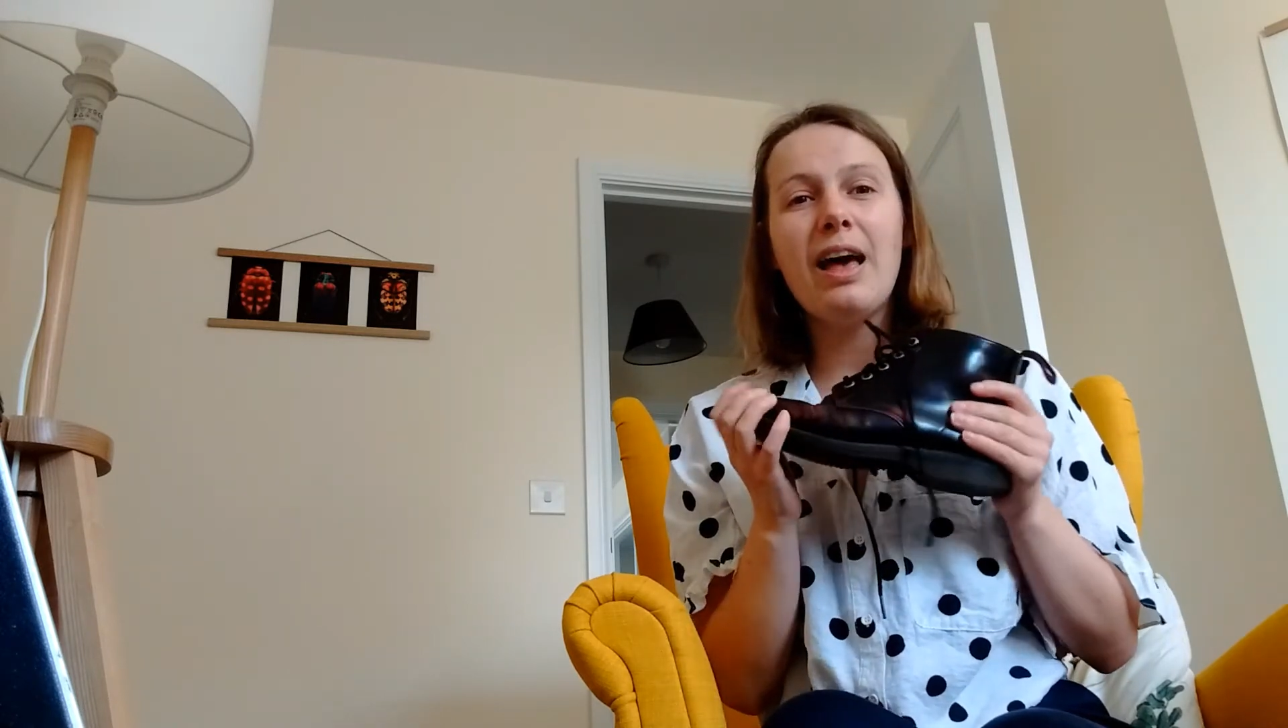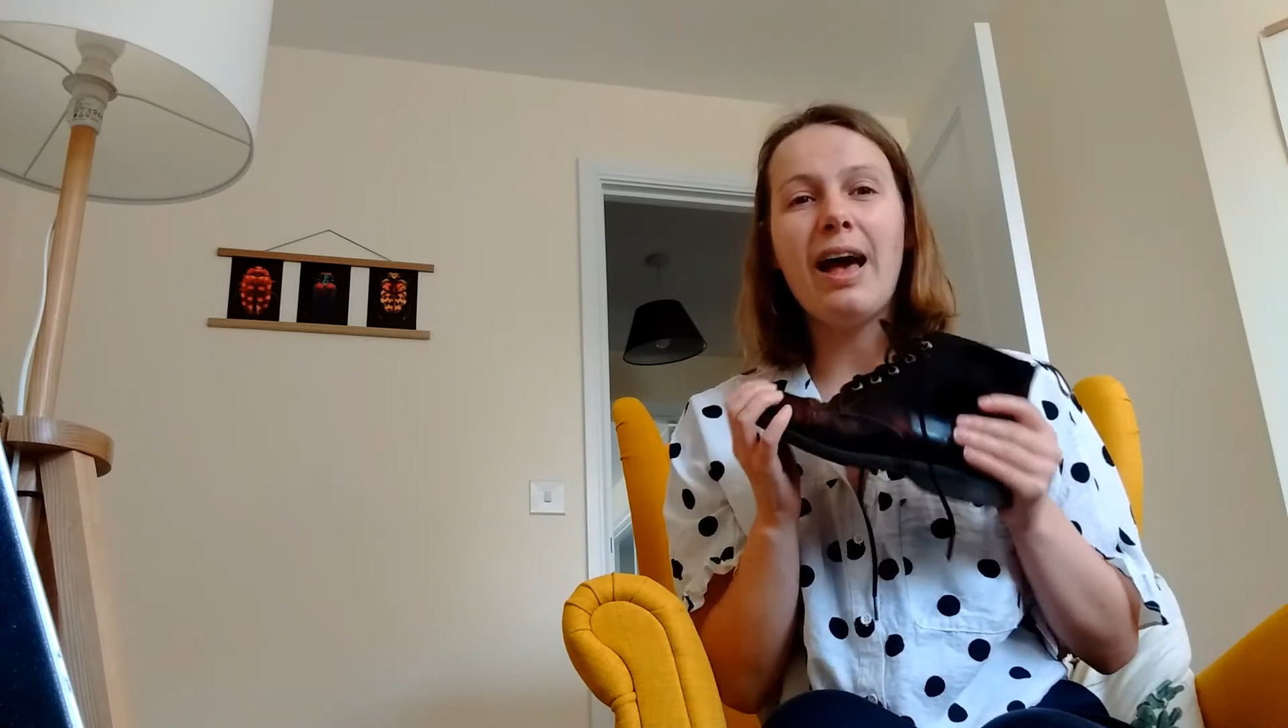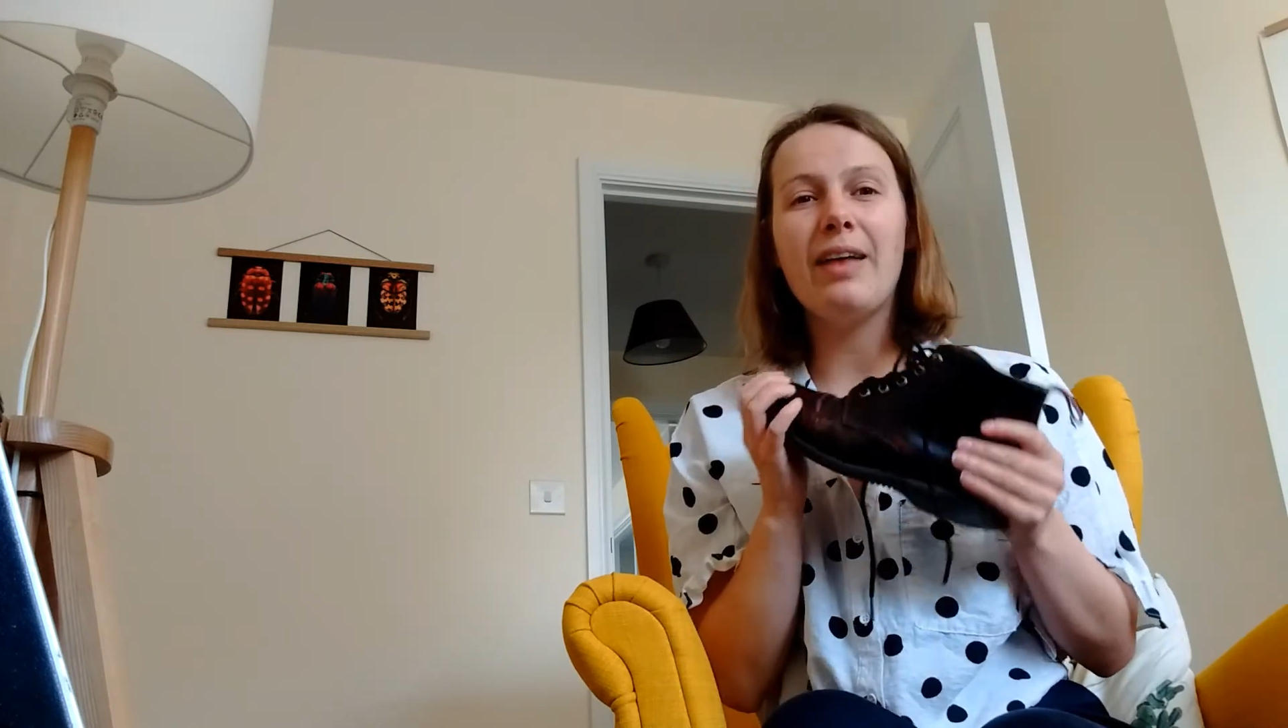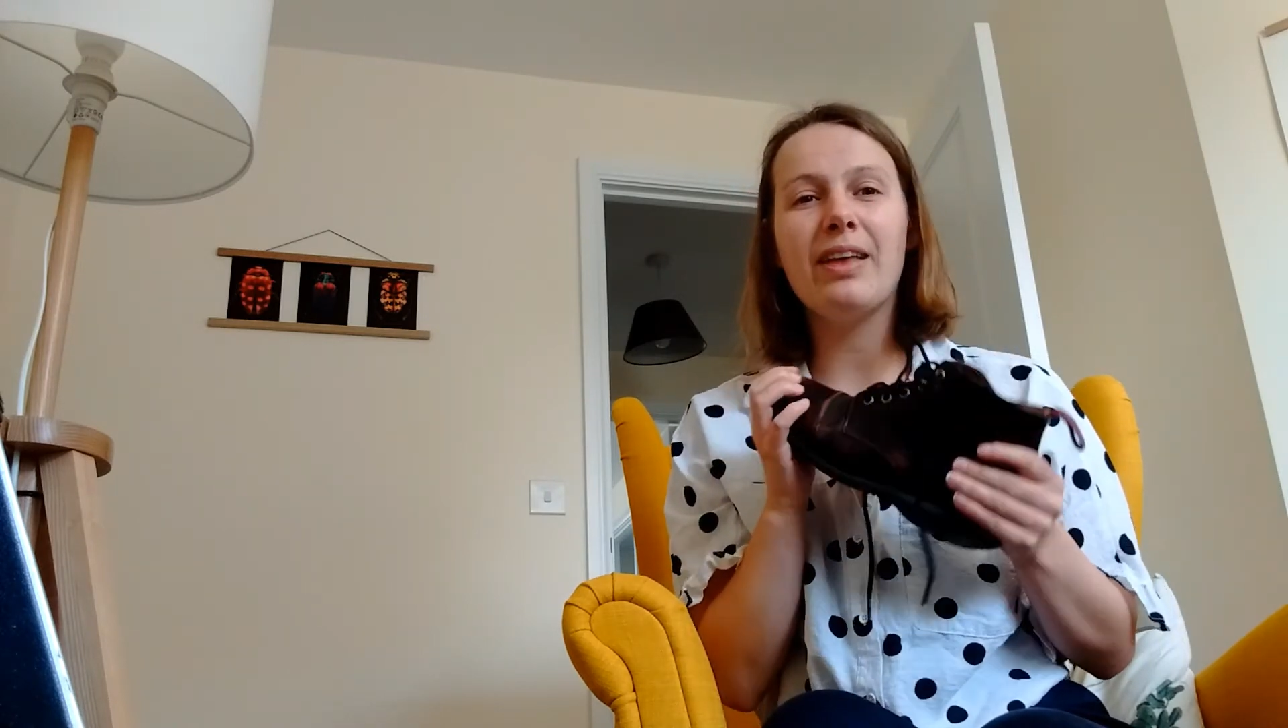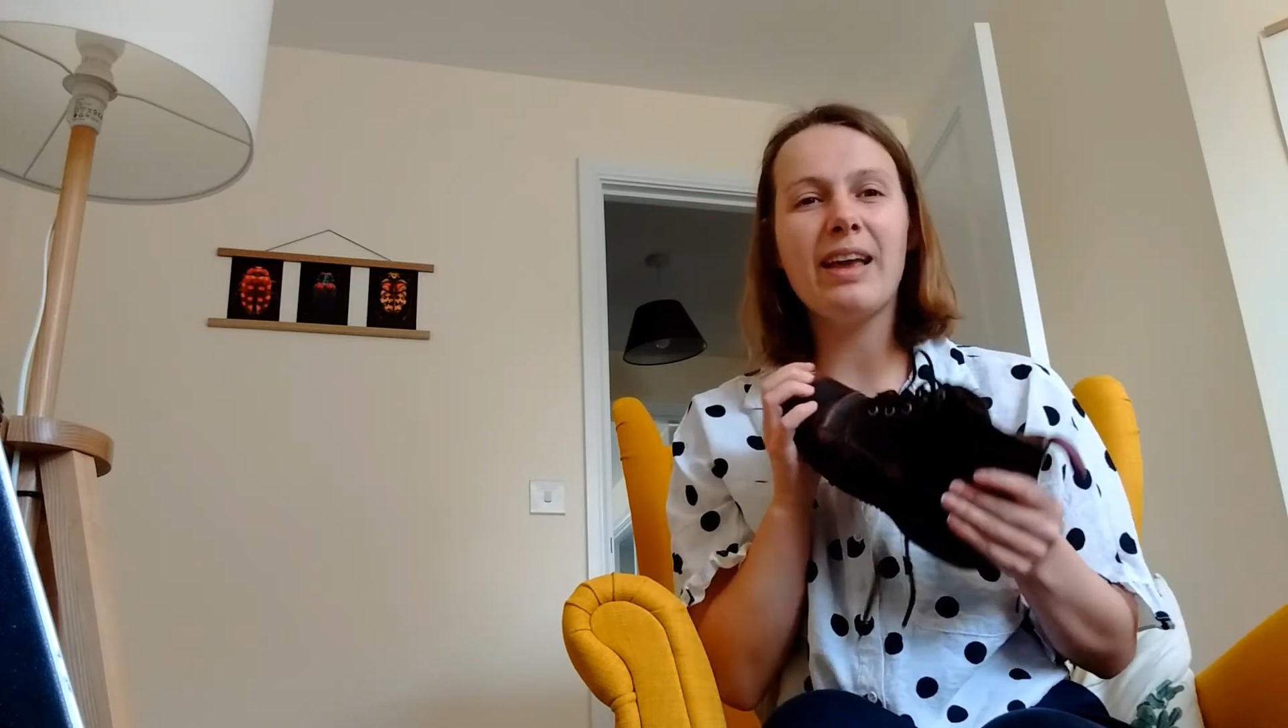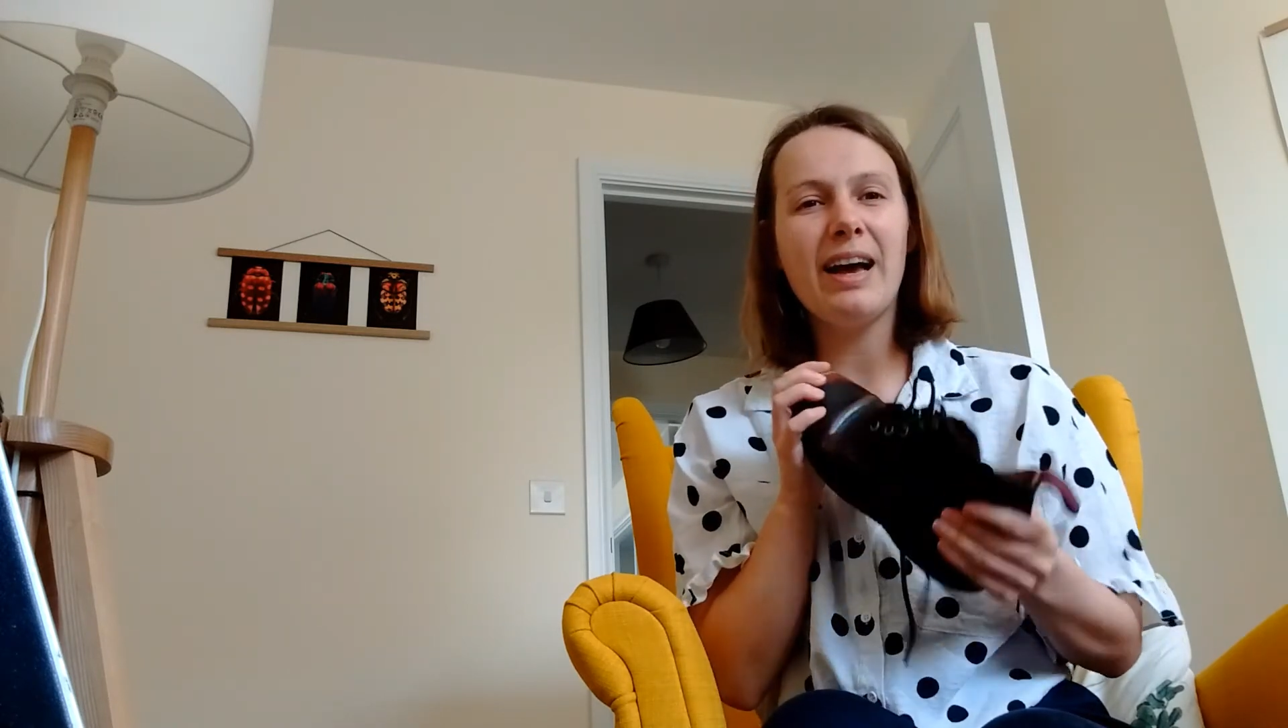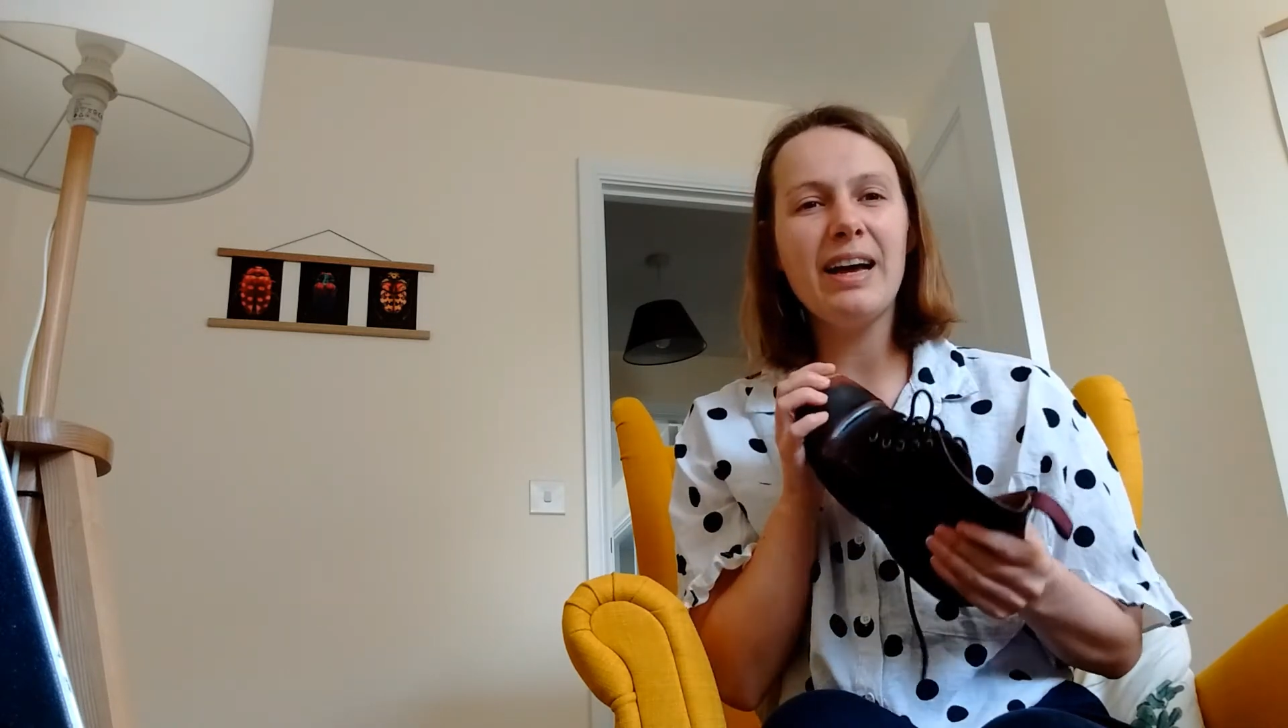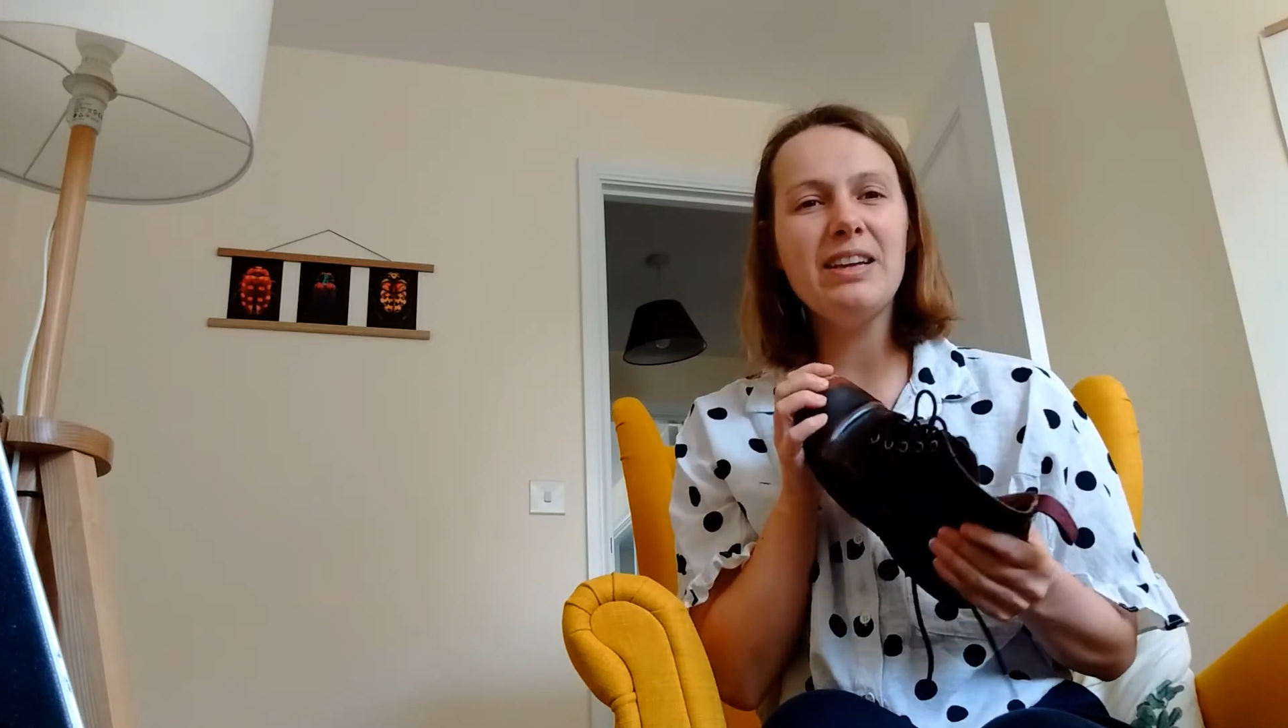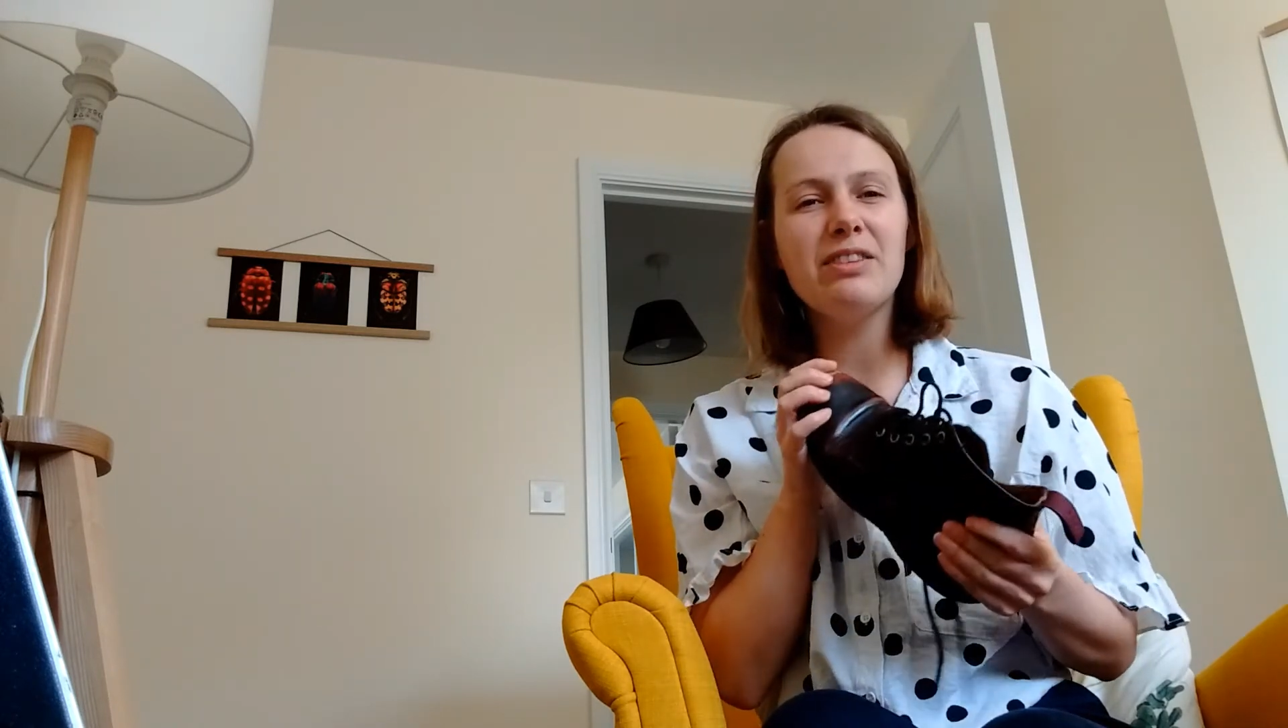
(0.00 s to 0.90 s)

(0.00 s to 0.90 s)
and they kind